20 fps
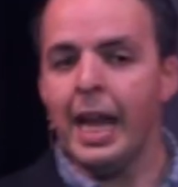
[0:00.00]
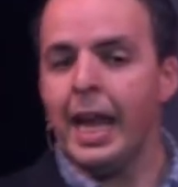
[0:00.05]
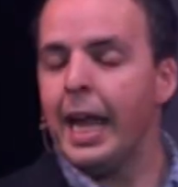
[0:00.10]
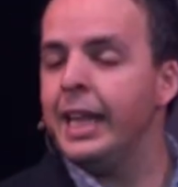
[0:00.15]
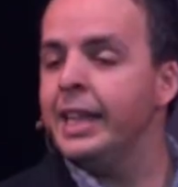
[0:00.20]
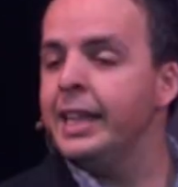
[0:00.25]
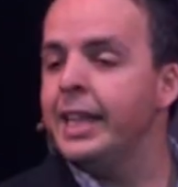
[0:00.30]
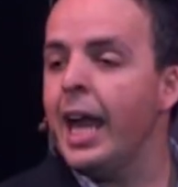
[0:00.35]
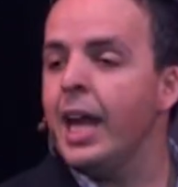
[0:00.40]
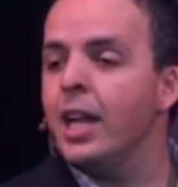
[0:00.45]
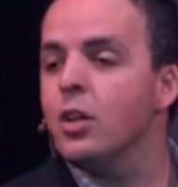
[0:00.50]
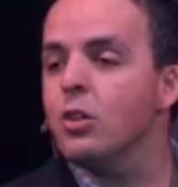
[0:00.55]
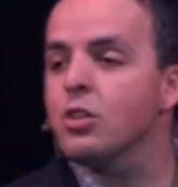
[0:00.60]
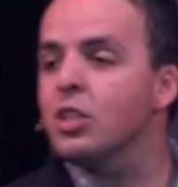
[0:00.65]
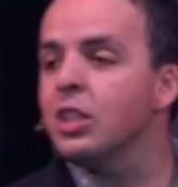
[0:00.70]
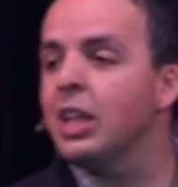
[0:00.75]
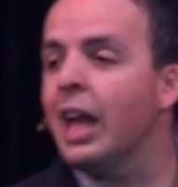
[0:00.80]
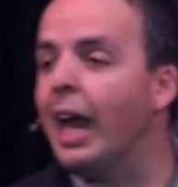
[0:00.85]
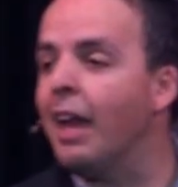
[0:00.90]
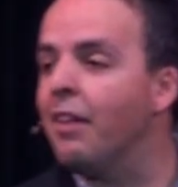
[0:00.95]
In
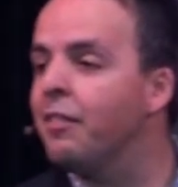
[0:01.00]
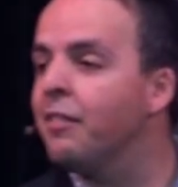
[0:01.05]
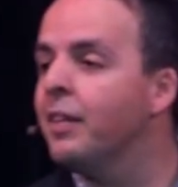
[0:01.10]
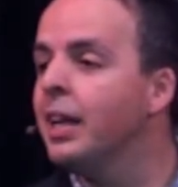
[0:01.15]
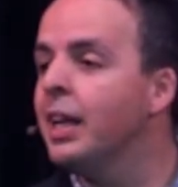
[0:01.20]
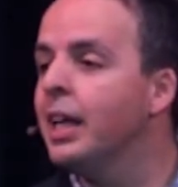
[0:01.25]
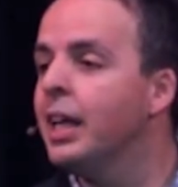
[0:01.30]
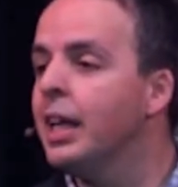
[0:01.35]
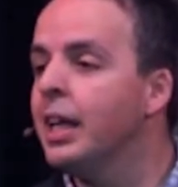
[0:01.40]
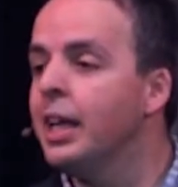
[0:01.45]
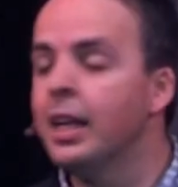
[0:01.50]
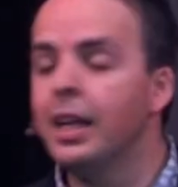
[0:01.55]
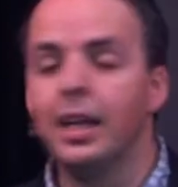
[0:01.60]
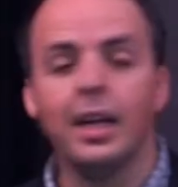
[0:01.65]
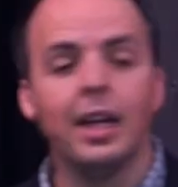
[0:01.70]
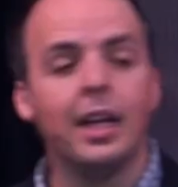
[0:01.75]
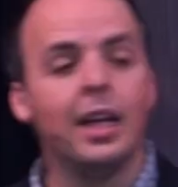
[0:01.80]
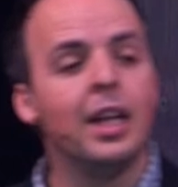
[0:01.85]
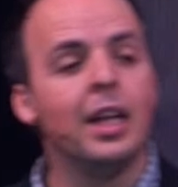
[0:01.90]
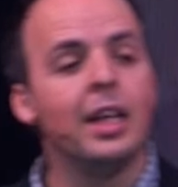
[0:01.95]
Daniel's life,
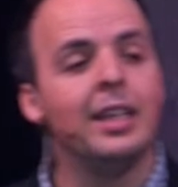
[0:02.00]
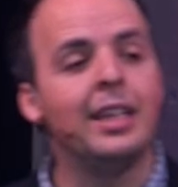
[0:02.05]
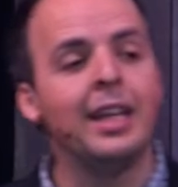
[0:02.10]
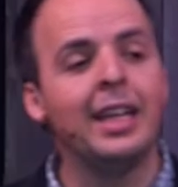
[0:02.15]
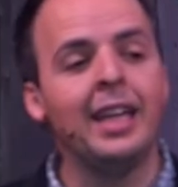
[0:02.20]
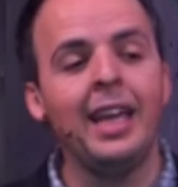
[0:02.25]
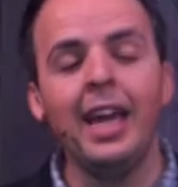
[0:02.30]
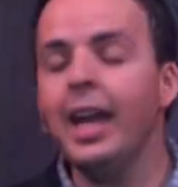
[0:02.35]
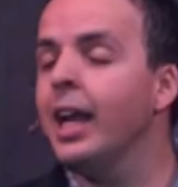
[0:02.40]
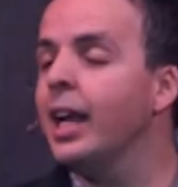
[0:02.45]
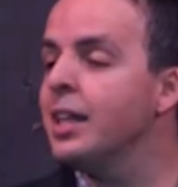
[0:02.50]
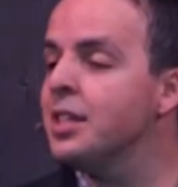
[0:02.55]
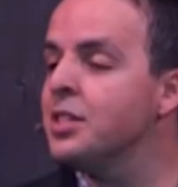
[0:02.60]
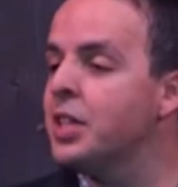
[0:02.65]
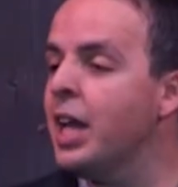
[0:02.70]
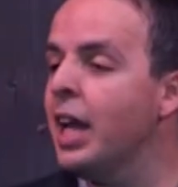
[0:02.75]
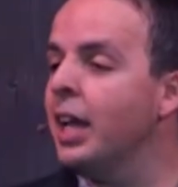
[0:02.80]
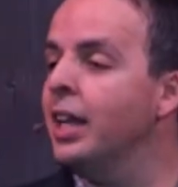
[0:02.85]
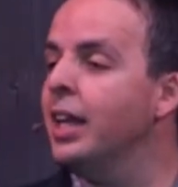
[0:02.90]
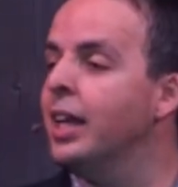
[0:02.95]
the king is
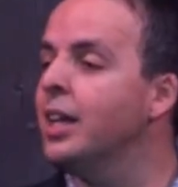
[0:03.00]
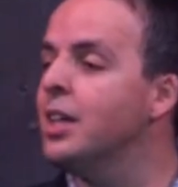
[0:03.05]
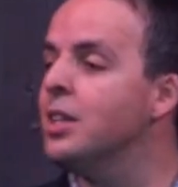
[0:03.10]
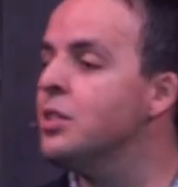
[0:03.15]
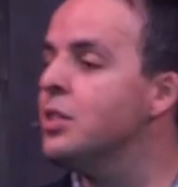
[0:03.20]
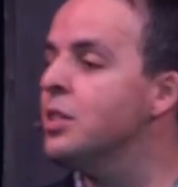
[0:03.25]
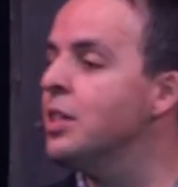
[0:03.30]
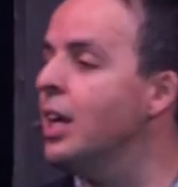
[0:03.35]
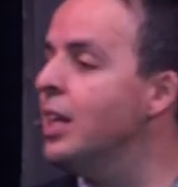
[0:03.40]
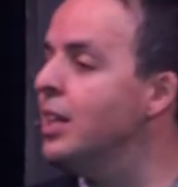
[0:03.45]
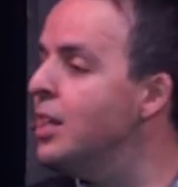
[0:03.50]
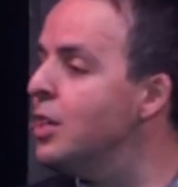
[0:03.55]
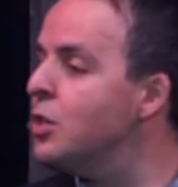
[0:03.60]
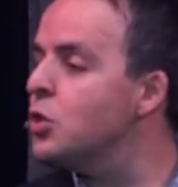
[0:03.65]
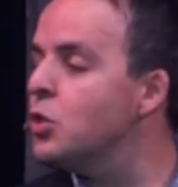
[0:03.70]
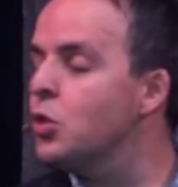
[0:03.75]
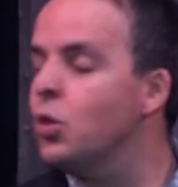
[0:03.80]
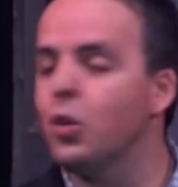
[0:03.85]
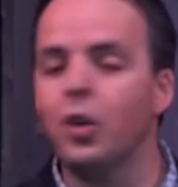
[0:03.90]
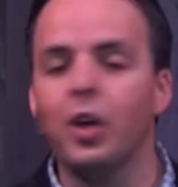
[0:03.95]
telling us in this
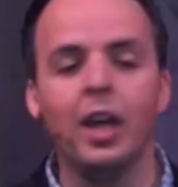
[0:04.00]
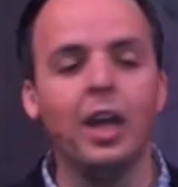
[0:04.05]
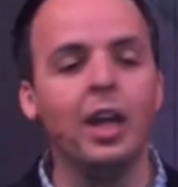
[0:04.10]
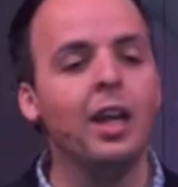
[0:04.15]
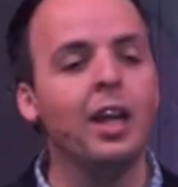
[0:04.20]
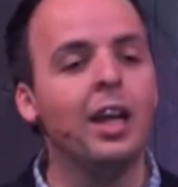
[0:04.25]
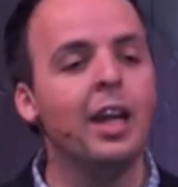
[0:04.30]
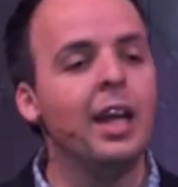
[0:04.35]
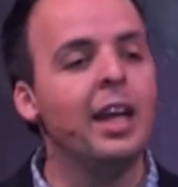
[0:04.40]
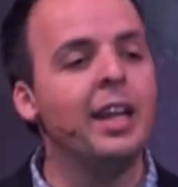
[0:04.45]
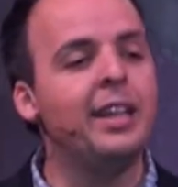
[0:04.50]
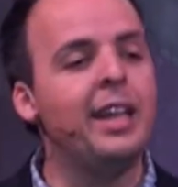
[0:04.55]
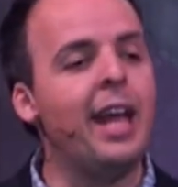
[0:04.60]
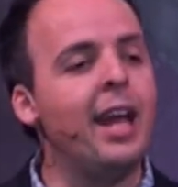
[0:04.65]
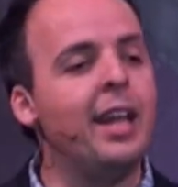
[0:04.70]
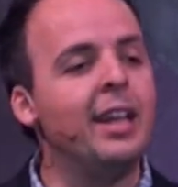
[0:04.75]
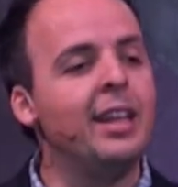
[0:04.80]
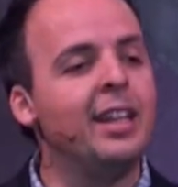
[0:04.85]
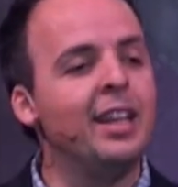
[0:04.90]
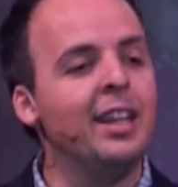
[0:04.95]
story
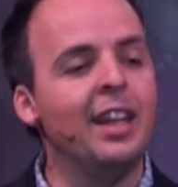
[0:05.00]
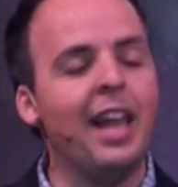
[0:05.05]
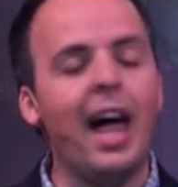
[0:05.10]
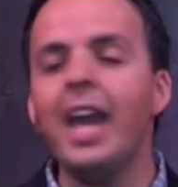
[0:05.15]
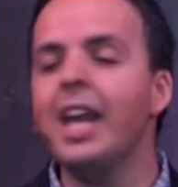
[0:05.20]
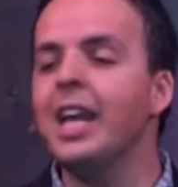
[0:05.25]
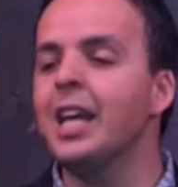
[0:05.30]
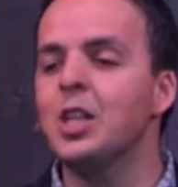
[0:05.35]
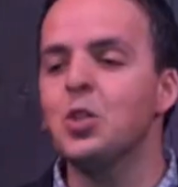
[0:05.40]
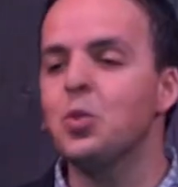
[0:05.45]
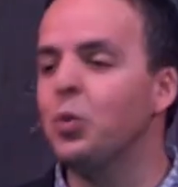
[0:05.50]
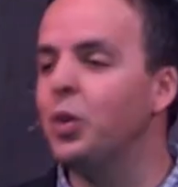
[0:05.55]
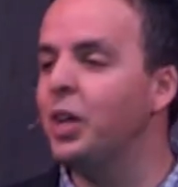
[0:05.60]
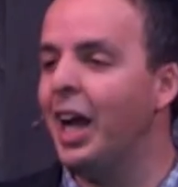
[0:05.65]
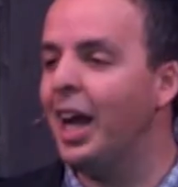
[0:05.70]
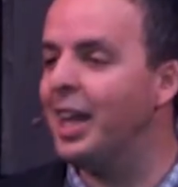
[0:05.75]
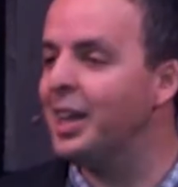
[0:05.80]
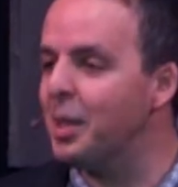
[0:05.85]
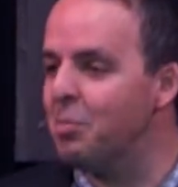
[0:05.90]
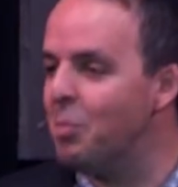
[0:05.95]
that the lions were
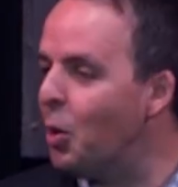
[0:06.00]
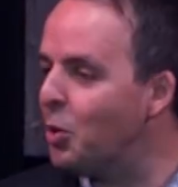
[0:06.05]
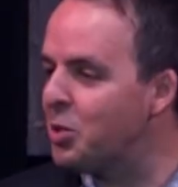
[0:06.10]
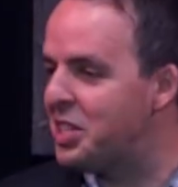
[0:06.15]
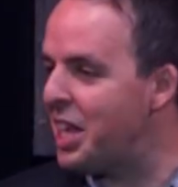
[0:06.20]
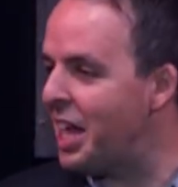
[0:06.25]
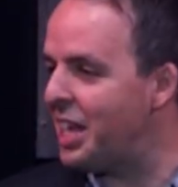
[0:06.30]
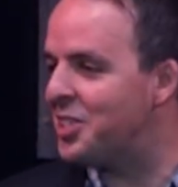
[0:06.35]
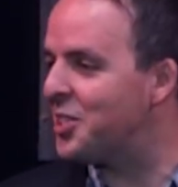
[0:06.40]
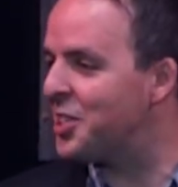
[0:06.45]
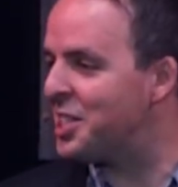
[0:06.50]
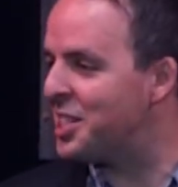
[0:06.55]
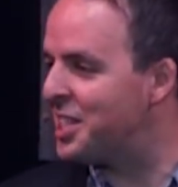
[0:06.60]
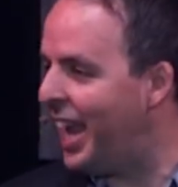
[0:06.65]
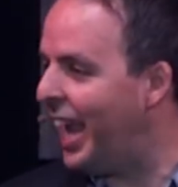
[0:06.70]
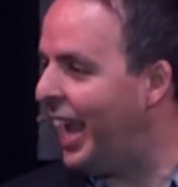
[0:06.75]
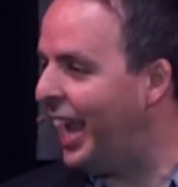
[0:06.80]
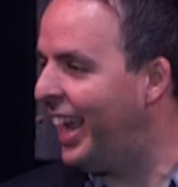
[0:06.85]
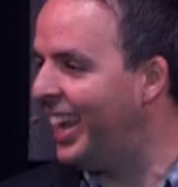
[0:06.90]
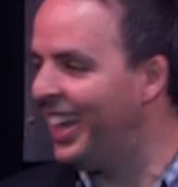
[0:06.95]
not the most dangerous
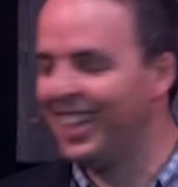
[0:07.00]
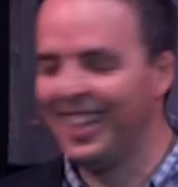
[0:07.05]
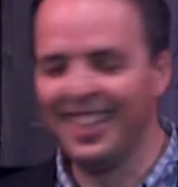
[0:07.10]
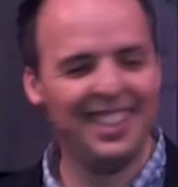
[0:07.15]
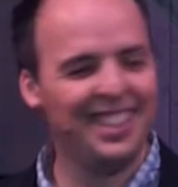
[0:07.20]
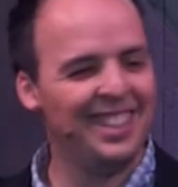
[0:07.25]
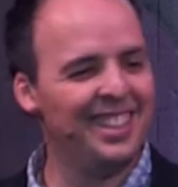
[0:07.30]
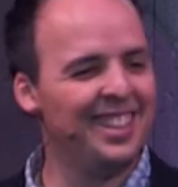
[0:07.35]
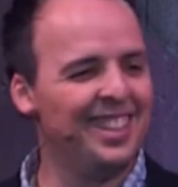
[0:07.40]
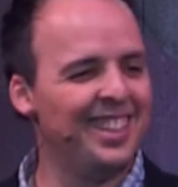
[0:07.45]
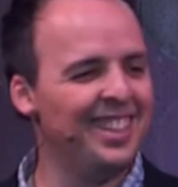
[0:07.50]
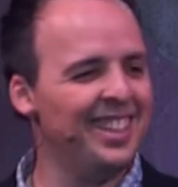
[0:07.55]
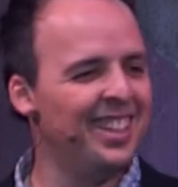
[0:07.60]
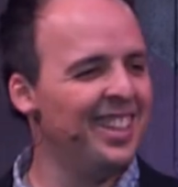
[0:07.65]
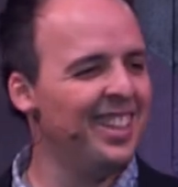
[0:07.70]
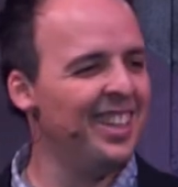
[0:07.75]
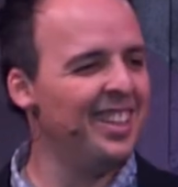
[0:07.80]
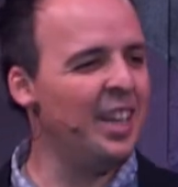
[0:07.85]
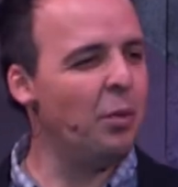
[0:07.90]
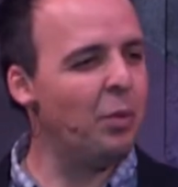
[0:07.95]
thing
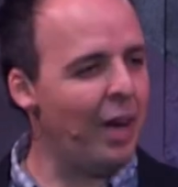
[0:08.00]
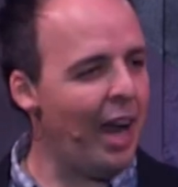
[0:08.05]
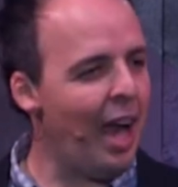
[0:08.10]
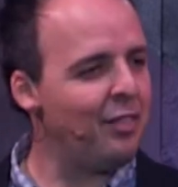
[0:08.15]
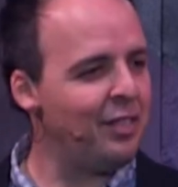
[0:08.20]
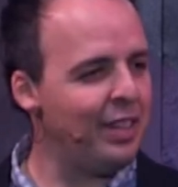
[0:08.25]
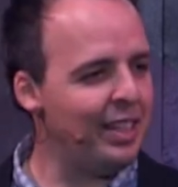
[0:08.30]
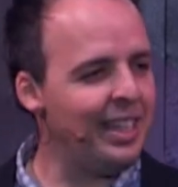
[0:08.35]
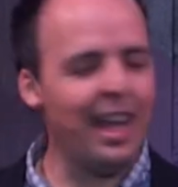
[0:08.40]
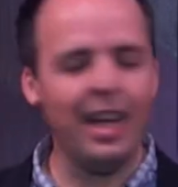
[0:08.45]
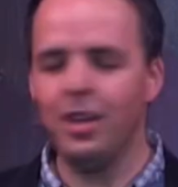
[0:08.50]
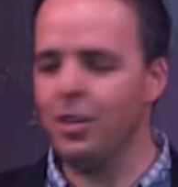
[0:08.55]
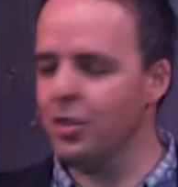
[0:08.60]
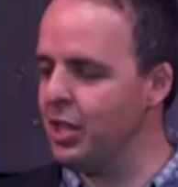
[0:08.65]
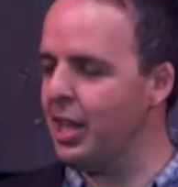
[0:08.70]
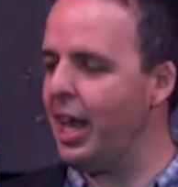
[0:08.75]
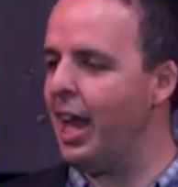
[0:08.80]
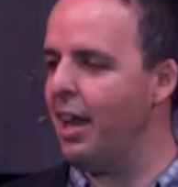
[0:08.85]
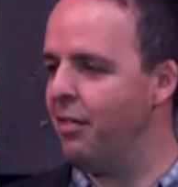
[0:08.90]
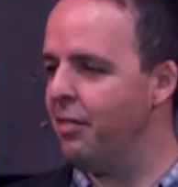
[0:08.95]
that were after Daniel's
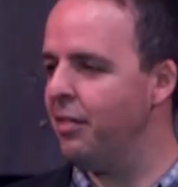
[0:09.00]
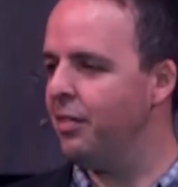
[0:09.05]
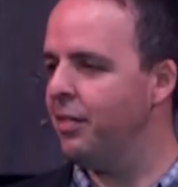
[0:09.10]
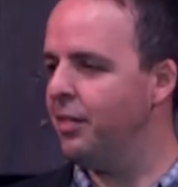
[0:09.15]
life.